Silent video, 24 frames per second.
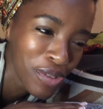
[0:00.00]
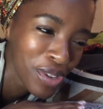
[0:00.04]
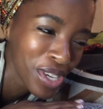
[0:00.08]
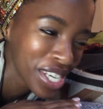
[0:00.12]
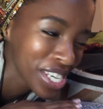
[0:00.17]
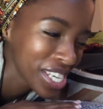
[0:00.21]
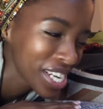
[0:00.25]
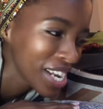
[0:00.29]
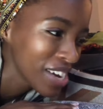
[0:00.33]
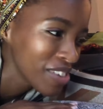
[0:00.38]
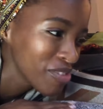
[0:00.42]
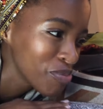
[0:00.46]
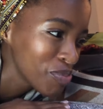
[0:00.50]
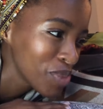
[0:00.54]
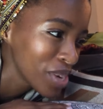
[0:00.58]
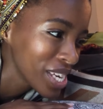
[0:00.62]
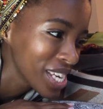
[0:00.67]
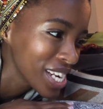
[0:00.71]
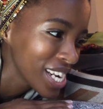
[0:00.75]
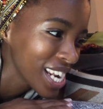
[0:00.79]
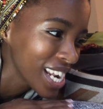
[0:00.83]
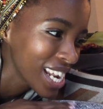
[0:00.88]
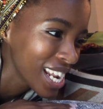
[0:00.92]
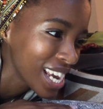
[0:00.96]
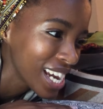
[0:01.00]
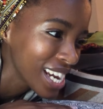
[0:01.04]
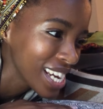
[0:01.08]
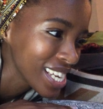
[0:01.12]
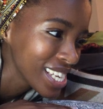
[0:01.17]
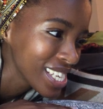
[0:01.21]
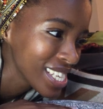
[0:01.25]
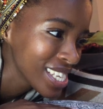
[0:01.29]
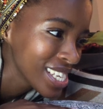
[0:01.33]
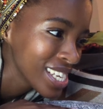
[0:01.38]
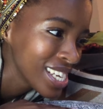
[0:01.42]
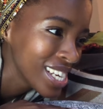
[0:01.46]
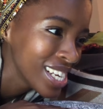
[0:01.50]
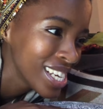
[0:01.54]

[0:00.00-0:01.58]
we can have better light.